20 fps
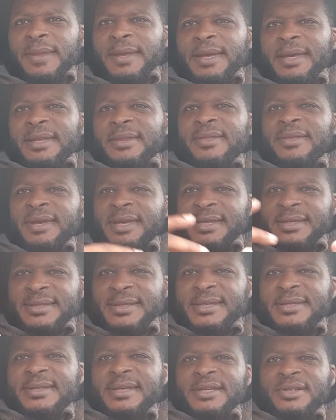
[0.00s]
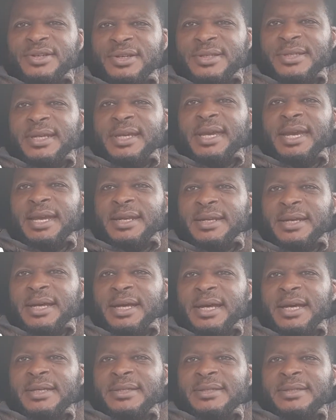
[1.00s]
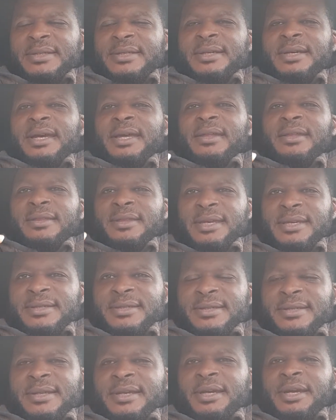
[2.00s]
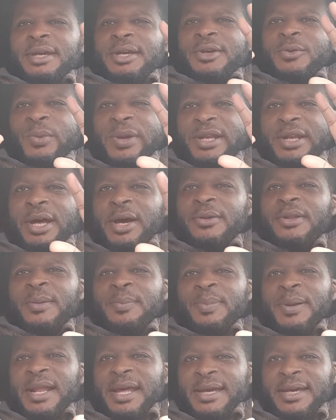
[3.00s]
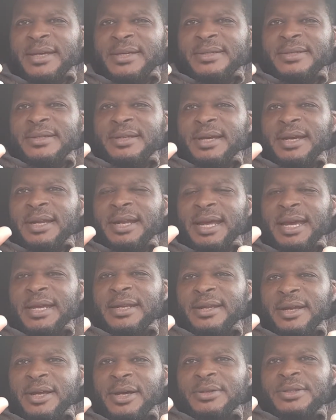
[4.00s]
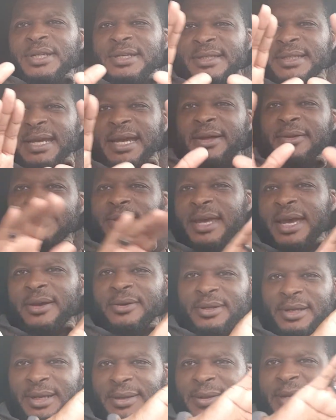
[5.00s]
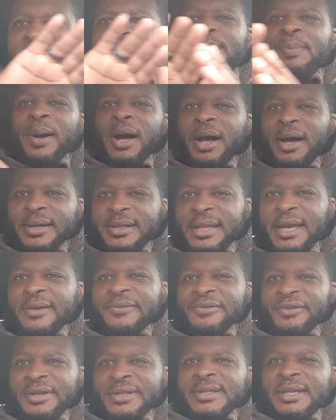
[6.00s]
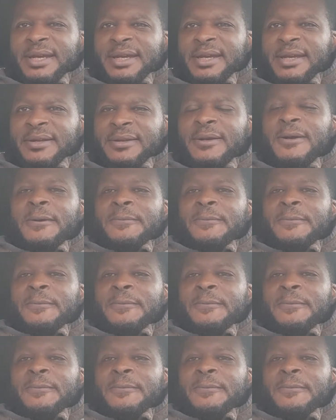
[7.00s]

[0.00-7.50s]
These decisions again, guys. These is a, we know the players are letting the coaches down. That let's park that for a second.